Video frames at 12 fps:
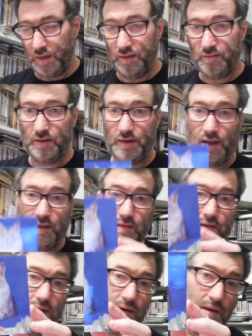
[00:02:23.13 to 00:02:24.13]
It's
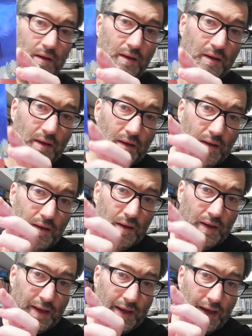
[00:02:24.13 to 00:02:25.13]
another
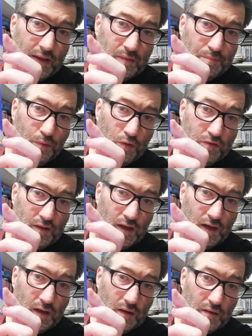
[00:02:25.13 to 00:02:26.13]
cat
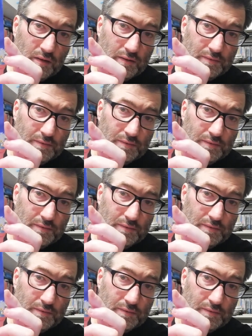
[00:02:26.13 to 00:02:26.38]
postcard.